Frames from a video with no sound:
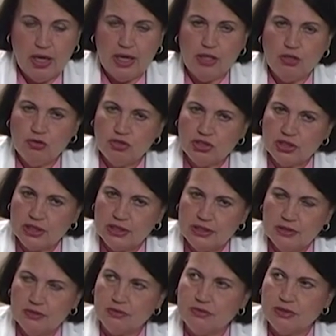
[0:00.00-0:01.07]
and you just can,
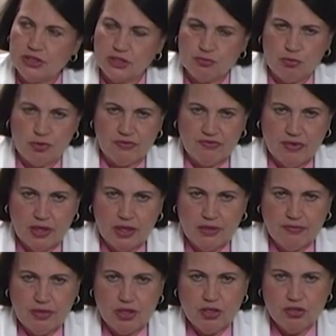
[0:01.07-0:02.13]
no, six point
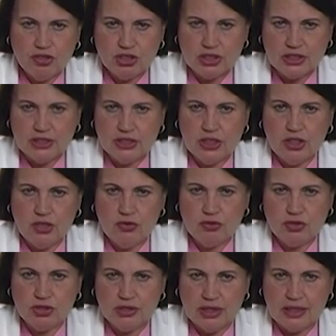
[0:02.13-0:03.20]
five, you just continue
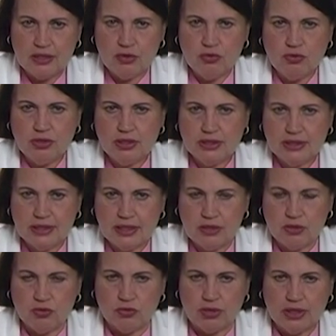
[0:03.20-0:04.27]
to dilute,
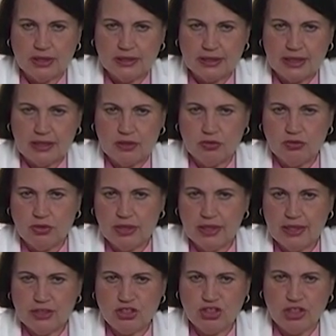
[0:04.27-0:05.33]
dilute, dilute
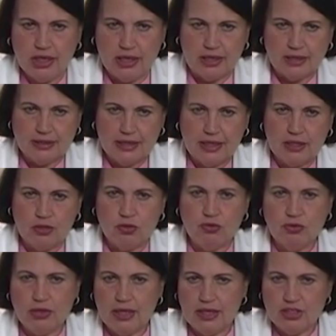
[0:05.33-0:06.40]
and shake,
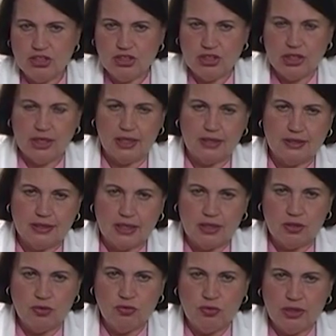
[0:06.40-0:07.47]
dilute and shake,
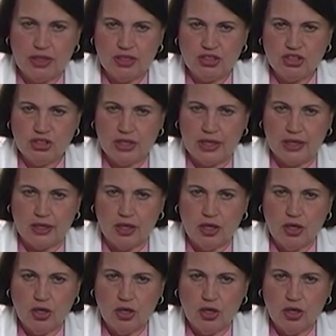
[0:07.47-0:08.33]
dilute and shake.